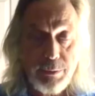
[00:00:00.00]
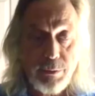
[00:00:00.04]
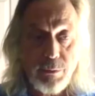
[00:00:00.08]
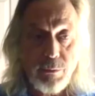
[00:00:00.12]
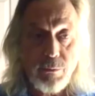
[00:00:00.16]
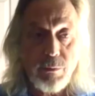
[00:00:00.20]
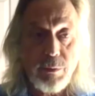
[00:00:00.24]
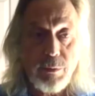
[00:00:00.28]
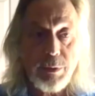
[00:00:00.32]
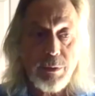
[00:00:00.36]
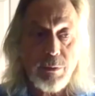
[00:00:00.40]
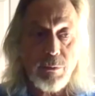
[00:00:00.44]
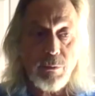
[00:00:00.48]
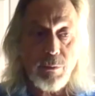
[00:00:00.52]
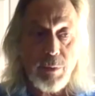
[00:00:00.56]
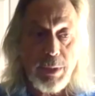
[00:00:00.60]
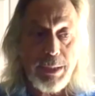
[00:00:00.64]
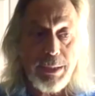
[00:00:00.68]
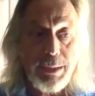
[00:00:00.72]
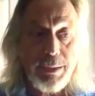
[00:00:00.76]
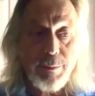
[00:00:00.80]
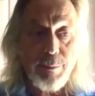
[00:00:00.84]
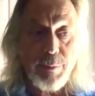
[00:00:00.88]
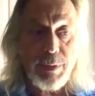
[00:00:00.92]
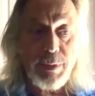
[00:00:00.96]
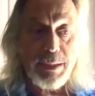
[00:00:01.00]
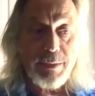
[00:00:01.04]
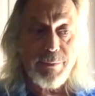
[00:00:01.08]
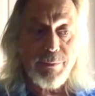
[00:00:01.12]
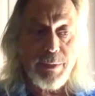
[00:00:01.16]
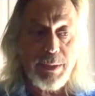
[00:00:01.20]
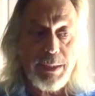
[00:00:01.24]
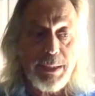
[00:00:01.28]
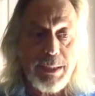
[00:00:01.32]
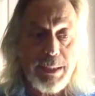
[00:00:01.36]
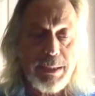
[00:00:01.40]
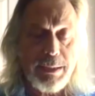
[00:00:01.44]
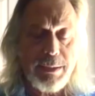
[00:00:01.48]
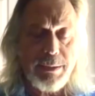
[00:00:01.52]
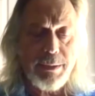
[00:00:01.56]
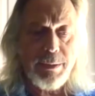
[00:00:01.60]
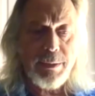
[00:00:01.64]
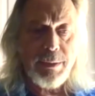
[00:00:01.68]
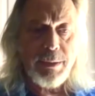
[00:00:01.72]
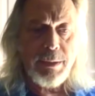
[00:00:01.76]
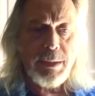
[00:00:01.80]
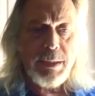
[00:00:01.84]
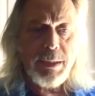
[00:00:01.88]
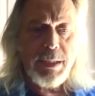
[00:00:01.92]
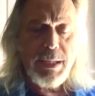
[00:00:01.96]
you're right about that.
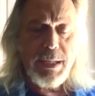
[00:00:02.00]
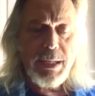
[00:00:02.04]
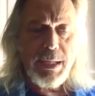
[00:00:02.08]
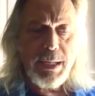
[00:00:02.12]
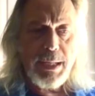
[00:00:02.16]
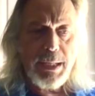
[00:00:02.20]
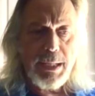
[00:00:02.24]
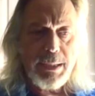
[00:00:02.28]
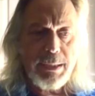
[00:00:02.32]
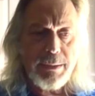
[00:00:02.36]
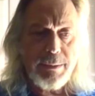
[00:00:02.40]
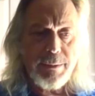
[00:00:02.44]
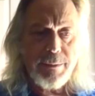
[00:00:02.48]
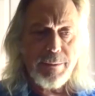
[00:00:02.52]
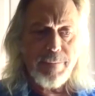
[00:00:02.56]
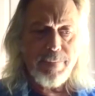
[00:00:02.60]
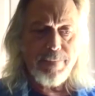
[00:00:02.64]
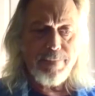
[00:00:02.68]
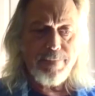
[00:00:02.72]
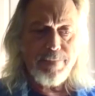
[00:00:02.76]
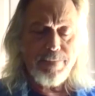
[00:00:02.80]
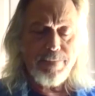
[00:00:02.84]
And